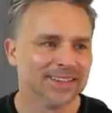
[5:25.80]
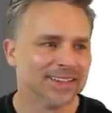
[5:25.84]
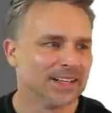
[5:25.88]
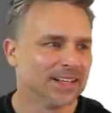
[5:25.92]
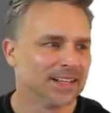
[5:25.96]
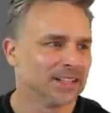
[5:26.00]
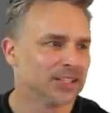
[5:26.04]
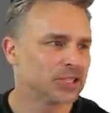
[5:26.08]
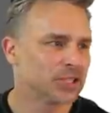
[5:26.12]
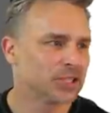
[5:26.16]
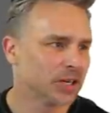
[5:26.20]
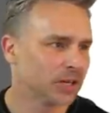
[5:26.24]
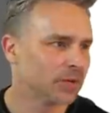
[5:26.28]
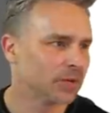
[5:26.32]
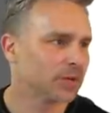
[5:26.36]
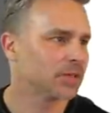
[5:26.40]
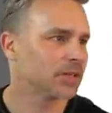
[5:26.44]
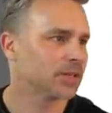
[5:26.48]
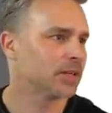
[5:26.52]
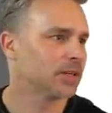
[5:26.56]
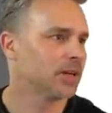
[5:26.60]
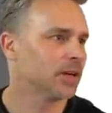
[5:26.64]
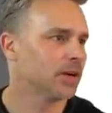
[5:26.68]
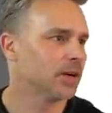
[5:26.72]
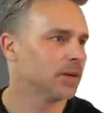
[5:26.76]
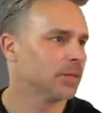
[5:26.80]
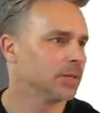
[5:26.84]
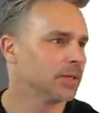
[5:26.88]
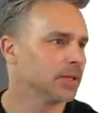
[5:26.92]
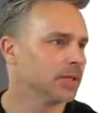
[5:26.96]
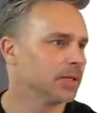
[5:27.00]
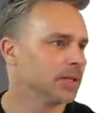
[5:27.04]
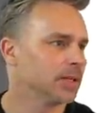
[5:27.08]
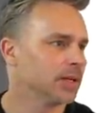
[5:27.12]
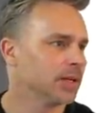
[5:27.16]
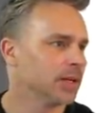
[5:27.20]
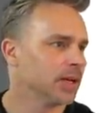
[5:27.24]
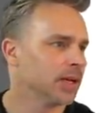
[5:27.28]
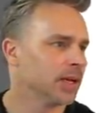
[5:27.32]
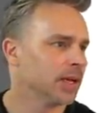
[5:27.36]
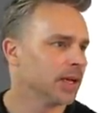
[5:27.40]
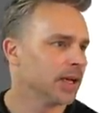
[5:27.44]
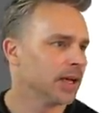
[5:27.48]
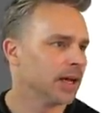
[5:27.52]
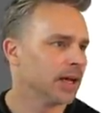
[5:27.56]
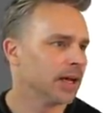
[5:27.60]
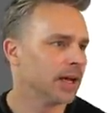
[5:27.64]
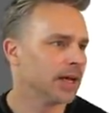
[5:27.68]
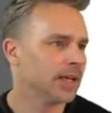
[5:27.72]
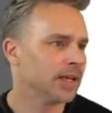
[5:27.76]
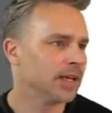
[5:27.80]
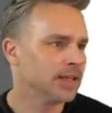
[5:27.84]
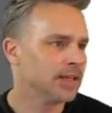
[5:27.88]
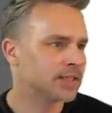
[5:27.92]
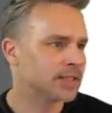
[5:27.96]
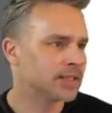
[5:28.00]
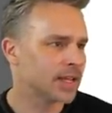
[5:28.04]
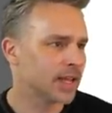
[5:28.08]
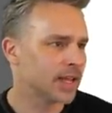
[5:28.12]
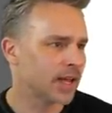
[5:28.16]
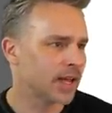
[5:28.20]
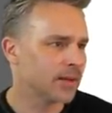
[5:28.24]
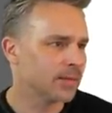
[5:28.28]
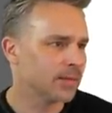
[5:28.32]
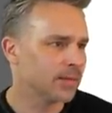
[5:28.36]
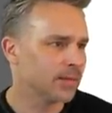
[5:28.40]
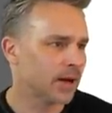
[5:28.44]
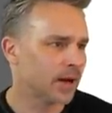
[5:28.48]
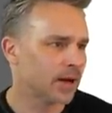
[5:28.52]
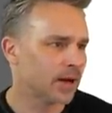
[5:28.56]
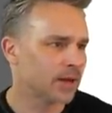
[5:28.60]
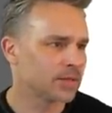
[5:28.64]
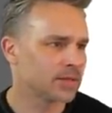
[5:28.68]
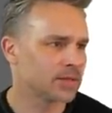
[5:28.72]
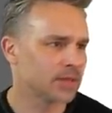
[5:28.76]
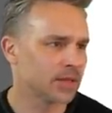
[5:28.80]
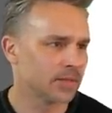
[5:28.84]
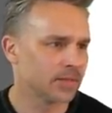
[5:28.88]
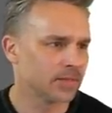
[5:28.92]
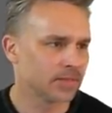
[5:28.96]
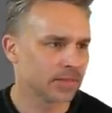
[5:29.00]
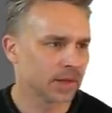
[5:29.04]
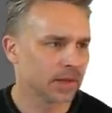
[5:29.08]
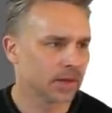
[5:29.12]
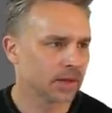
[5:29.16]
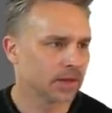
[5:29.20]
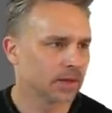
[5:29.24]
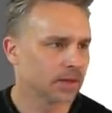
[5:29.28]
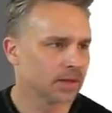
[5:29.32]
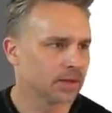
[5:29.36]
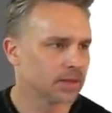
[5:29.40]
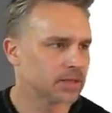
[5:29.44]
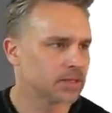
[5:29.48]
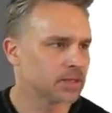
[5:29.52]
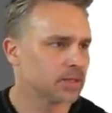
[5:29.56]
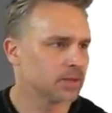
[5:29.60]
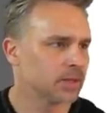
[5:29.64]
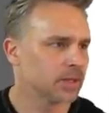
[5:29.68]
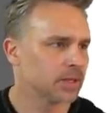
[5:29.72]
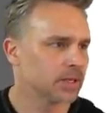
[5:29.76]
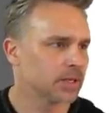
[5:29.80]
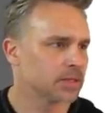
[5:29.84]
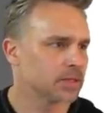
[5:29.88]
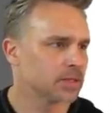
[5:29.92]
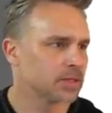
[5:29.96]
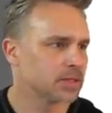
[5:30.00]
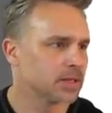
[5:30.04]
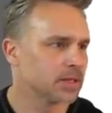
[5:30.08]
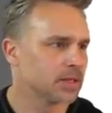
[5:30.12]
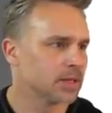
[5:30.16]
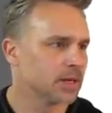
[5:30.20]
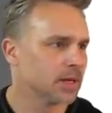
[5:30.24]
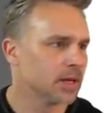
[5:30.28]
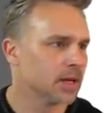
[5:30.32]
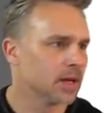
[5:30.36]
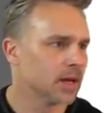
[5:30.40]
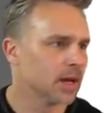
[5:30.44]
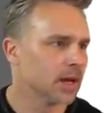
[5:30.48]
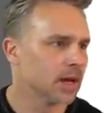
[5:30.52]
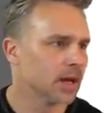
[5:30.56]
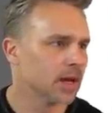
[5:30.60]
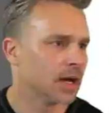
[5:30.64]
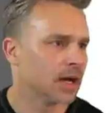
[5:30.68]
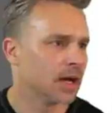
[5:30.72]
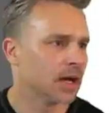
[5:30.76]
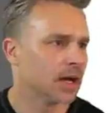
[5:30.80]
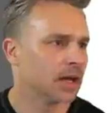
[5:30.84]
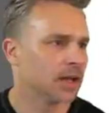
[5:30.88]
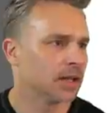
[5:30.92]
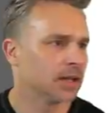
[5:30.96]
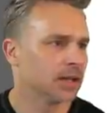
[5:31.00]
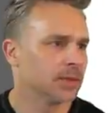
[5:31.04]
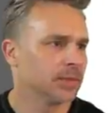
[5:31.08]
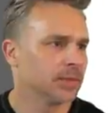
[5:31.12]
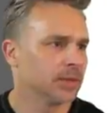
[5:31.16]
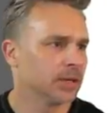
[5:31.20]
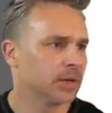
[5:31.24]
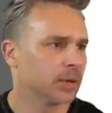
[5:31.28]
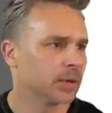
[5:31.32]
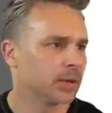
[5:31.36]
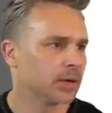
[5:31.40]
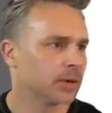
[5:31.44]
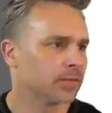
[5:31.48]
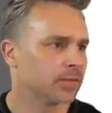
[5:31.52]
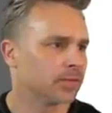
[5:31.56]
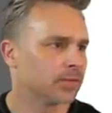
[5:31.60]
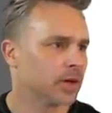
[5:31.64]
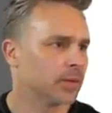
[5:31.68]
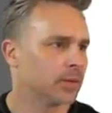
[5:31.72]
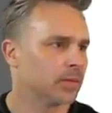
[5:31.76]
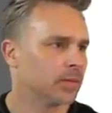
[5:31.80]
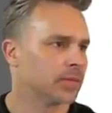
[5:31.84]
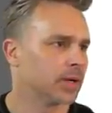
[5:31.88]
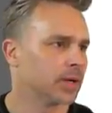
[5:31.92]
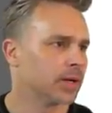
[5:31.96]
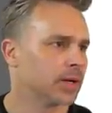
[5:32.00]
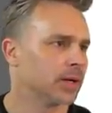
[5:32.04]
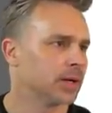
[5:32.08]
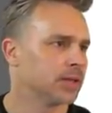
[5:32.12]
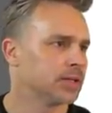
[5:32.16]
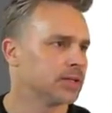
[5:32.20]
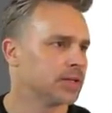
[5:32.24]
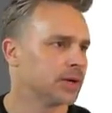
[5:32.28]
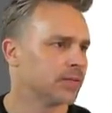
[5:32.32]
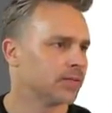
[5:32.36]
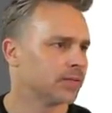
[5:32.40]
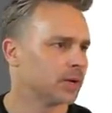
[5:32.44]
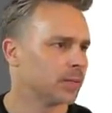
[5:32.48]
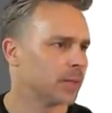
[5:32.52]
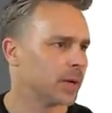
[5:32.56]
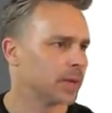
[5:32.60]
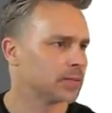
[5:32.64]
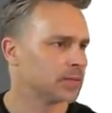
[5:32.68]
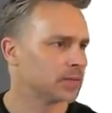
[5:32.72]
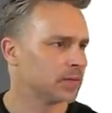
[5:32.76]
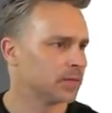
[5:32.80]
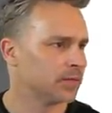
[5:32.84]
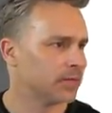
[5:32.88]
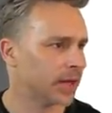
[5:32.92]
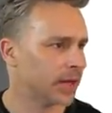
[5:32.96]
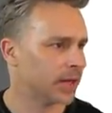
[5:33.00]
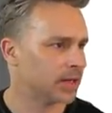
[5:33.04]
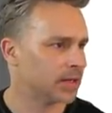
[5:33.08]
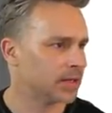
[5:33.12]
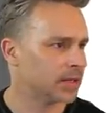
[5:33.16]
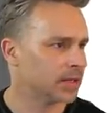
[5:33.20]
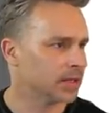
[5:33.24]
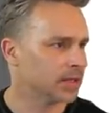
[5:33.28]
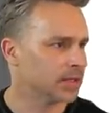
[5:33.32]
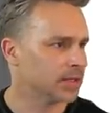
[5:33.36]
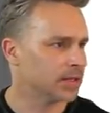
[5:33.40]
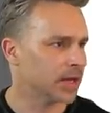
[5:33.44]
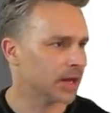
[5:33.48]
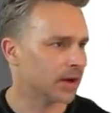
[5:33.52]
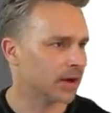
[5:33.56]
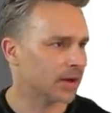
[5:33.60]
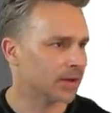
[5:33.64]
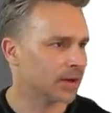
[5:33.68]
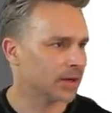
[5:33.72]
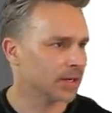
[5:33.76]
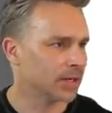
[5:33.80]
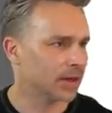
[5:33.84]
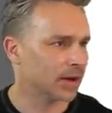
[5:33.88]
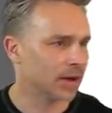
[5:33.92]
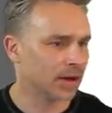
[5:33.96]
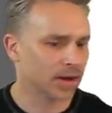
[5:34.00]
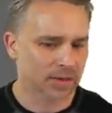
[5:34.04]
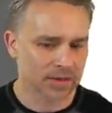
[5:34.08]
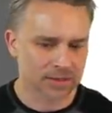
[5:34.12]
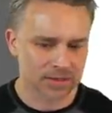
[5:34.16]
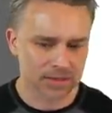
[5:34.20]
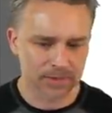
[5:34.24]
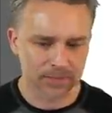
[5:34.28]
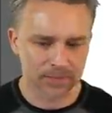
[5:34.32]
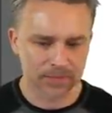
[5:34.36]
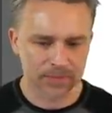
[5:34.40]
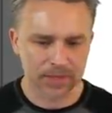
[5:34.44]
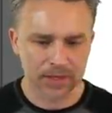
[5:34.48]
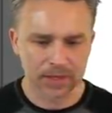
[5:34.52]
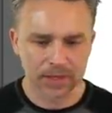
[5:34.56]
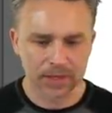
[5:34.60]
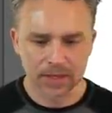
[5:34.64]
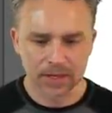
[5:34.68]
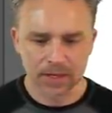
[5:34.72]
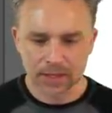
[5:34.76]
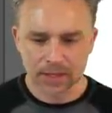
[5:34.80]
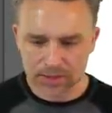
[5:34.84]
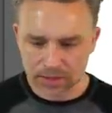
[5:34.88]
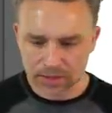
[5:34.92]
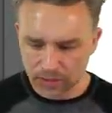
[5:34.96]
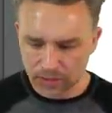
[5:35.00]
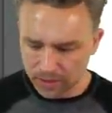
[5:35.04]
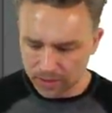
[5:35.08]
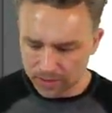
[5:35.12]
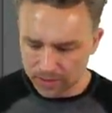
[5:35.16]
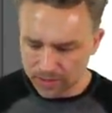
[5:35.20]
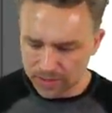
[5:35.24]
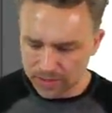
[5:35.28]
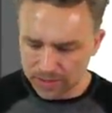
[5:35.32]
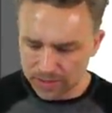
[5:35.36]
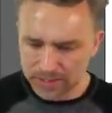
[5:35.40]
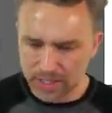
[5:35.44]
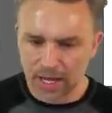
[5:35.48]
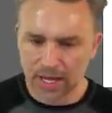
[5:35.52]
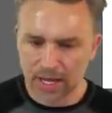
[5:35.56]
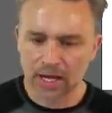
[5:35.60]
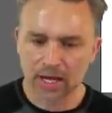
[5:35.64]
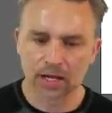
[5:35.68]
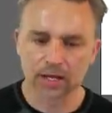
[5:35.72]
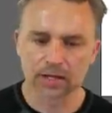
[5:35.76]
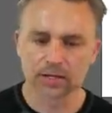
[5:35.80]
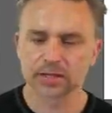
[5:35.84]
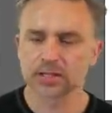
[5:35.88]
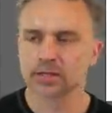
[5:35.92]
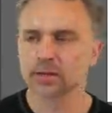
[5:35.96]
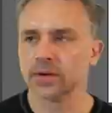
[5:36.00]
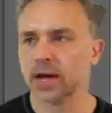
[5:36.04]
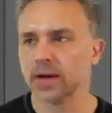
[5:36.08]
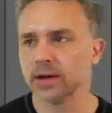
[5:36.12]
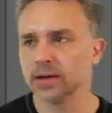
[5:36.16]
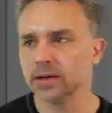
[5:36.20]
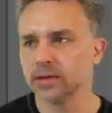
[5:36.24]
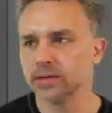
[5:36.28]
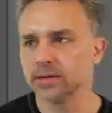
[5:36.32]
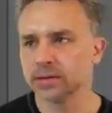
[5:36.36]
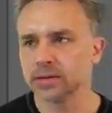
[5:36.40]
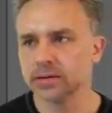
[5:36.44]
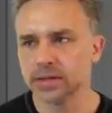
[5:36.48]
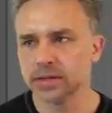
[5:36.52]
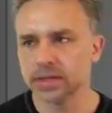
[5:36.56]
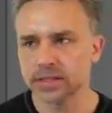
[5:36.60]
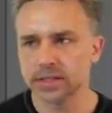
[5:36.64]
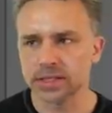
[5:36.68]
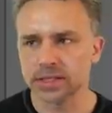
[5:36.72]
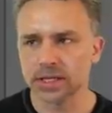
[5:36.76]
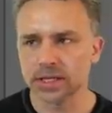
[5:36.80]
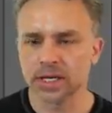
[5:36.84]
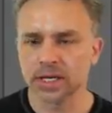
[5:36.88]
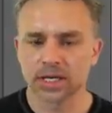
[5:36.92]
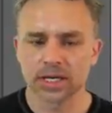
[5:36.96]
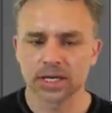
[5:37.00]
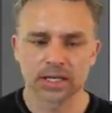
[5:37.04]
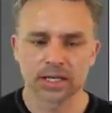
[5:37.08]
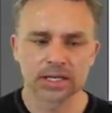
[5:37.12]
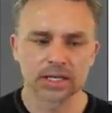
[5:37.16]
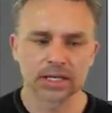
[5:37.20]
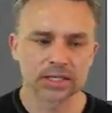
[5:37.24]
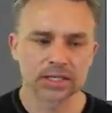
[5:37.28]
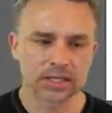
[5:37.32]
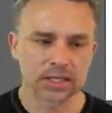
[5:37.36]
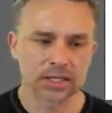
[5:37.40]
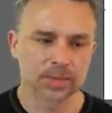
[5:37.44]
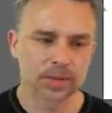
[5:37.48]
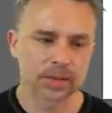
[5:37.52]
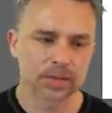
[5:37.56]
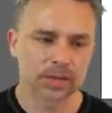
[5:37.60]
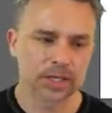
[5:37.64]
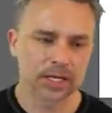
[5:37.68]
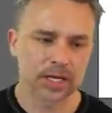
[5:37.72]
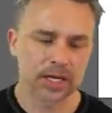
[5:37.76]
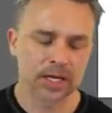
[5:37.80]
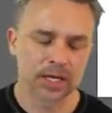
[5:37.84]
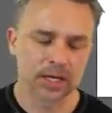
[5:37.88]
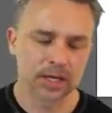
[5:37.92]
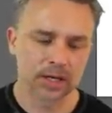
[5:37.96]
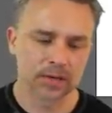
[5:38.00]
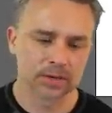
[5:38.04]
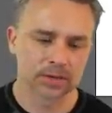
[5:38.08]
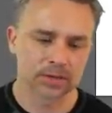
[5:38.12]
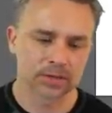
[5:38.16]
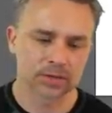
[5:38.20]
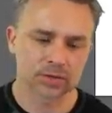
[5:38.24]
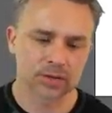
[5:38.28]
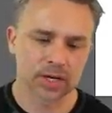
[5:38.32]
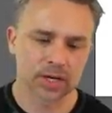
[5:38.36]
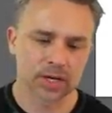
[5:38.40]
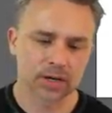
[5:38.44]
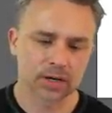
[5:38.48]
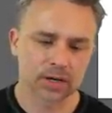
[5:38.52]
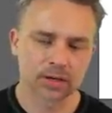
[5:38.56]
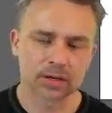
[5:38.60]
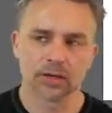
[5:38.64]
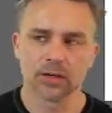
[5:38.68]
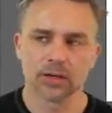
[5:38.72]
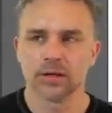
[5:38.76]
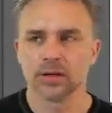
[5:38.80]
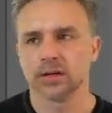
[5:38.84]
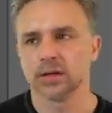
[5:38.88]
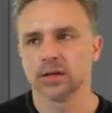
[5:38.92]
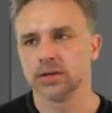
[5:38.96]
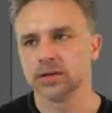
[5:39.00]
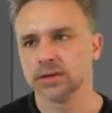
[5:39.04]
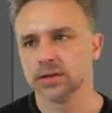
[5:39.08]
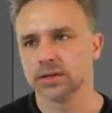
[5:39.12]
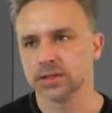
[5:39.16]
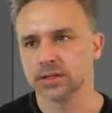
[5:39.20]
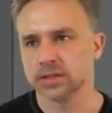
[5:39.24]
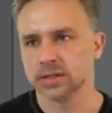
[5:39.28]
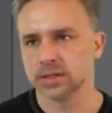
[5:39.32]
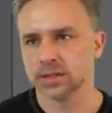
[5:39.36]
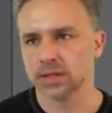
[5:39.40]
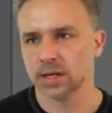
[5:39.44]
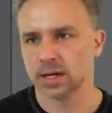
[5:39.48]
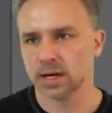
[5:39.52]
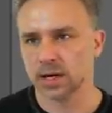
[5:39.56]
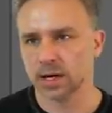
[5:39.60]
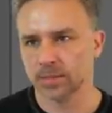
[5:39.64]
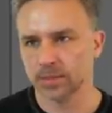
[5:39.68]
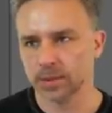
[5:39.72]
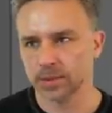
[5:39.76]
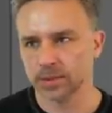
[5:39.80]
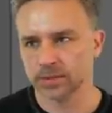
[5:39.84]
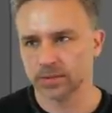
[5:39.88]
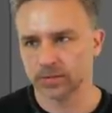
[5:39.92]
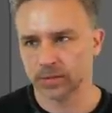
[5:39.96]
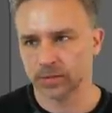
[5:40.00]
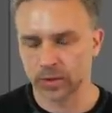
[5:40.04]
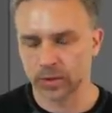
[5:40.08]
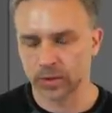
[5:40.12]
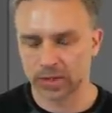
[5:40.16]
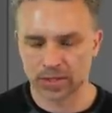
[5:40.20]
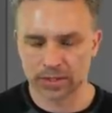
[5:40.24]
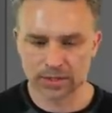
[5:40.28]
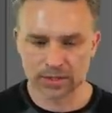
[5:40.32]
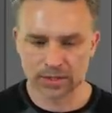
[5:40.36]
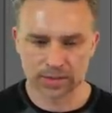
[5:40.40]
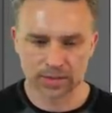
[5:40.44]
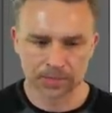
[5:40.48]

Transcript: General Kenobi, uh, Ezam, awesome let's do this. Uh, let me know where you're from. Uh, Denver, Pennsylvania, Harry. Awesome. So here's this L. So how you do this in typically in Illustrator, you do this a couple different ways.